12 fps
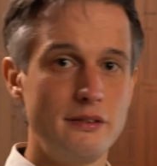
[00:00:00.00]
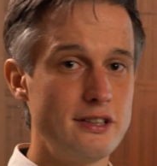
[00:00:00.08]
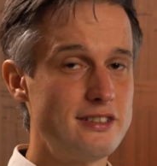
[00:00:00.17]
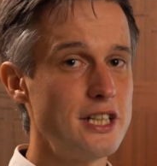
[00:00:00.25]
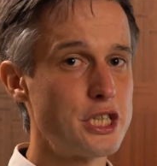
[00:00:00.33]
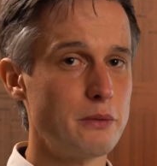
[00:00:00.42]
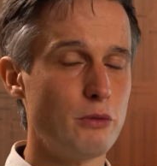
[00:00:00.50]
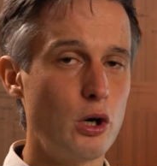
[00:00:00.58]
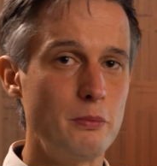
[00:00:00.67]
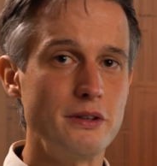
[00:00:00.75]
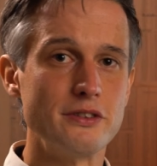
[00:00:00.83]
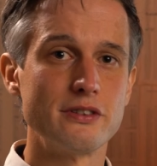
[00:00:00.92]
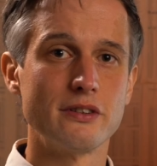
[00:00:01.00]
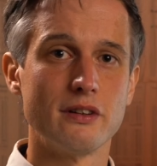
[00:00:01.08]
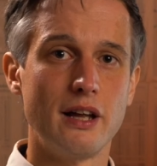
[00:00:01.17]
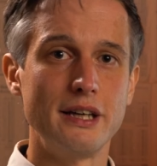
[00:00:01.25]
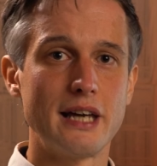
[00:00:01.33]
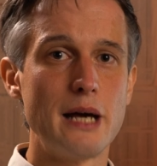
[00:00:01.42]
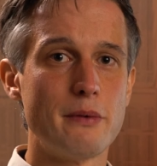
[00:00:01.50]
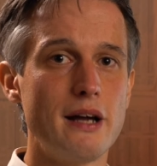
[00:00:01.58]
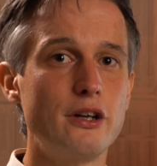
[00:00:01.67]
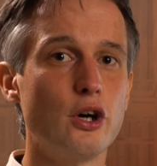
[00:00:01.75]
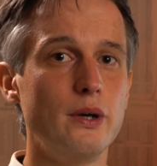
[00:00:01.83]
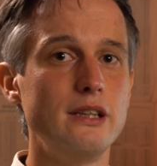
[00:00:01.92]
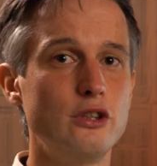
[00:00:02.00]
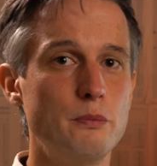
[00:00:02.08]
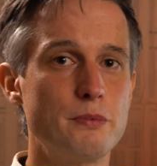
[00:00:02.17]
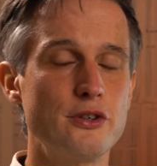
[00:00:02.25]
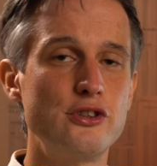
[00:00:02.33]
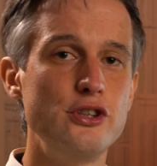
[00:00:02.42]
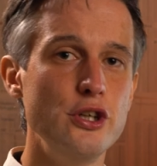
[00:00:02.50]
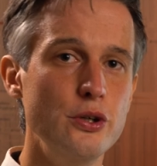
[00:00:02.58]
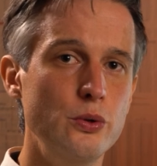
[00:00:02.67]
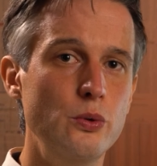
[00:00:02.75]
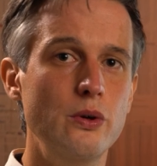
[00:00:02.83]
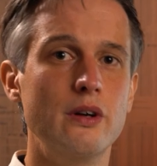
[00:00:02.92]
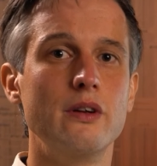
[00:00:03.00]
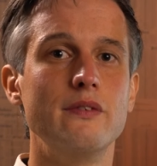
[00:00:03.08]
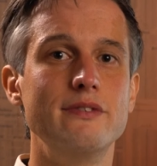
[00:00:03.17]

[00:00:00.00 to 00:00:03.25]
decision moment, like, am I going to pursue